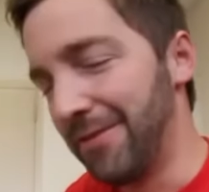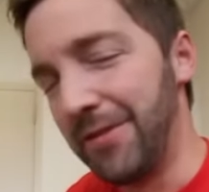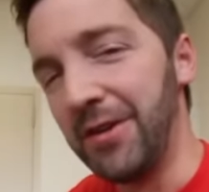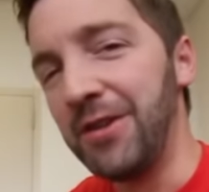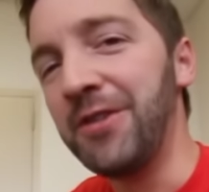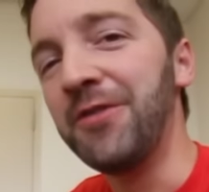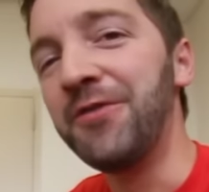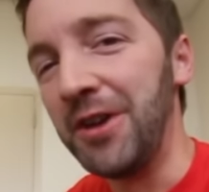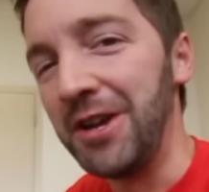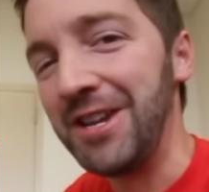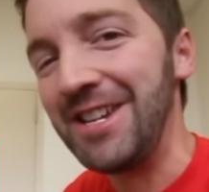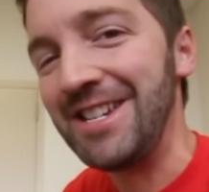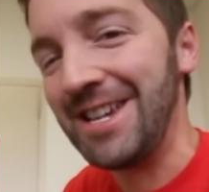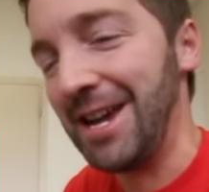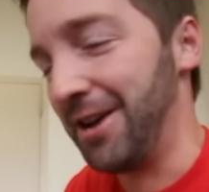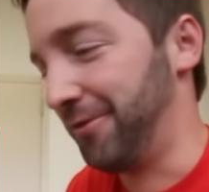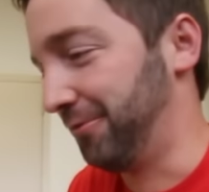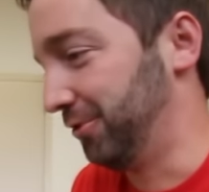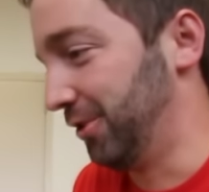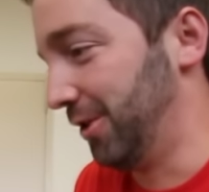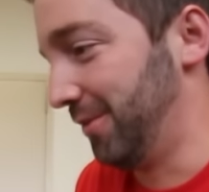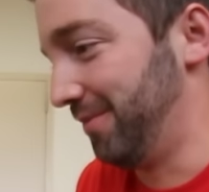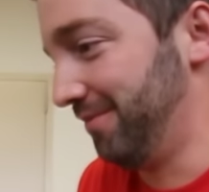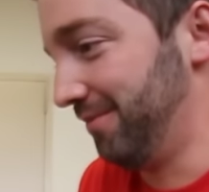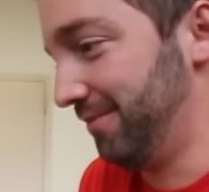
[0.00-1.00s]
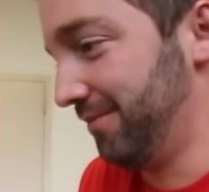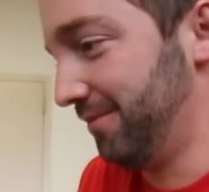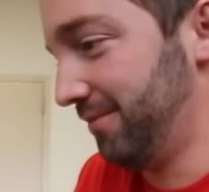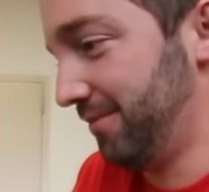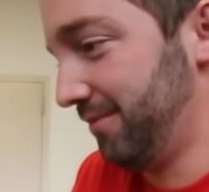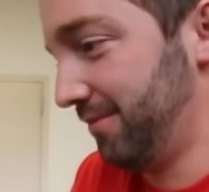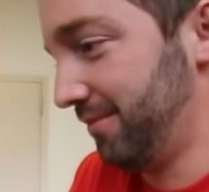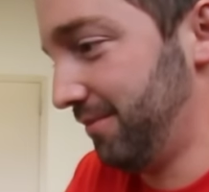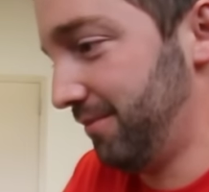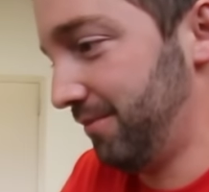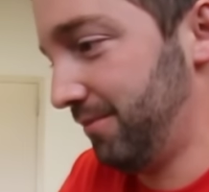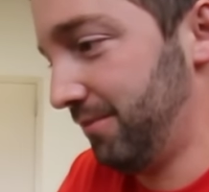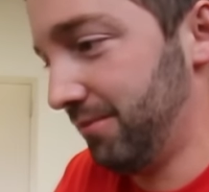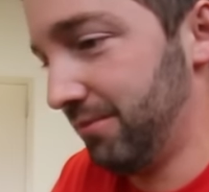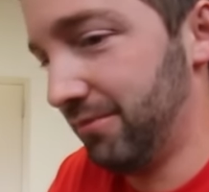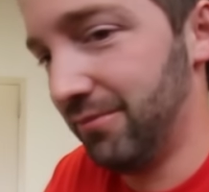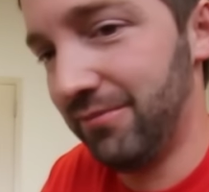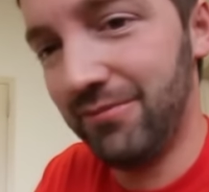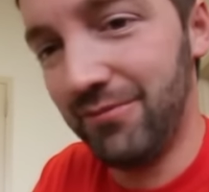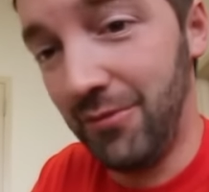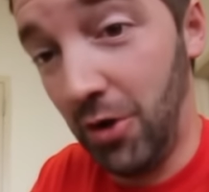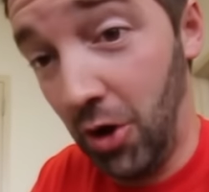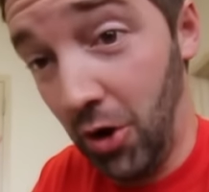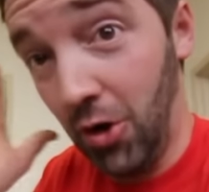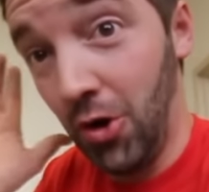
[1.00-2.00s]
fifty fifty kickflip.
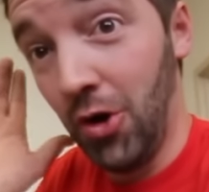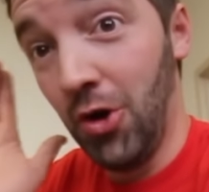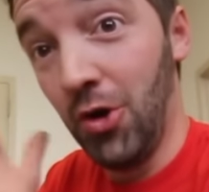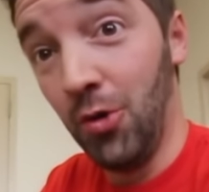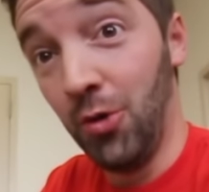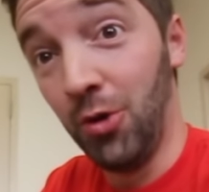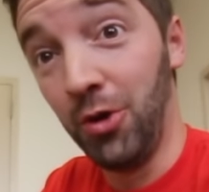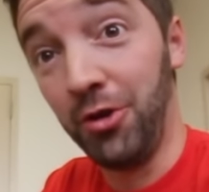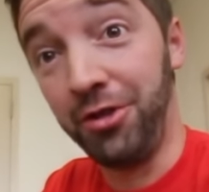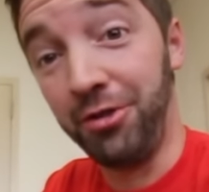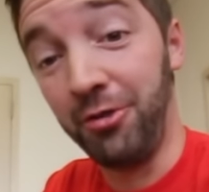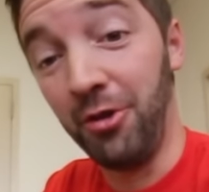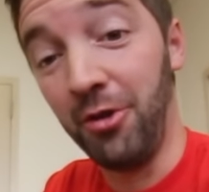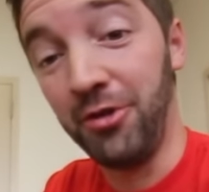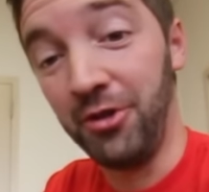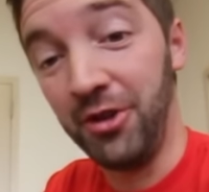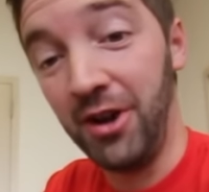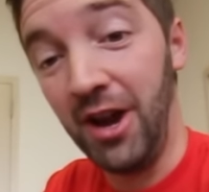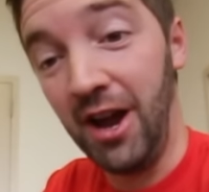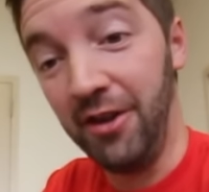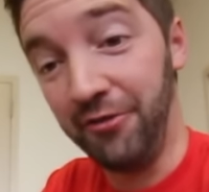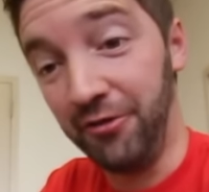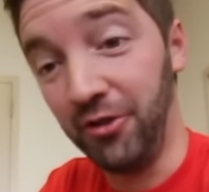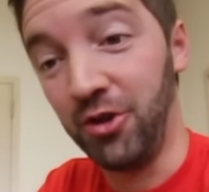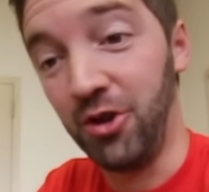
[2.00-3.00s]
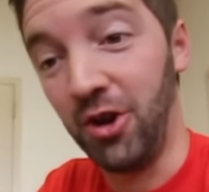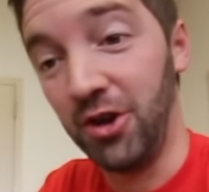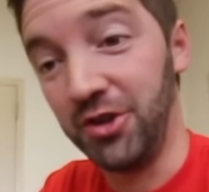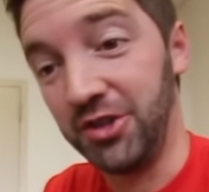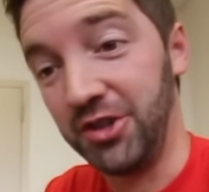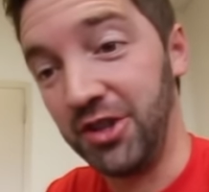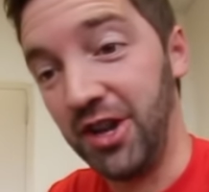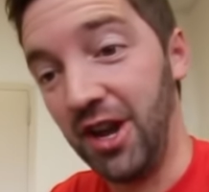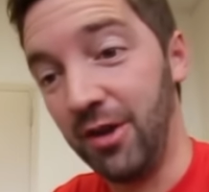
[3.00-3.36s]
Or throw the knife across the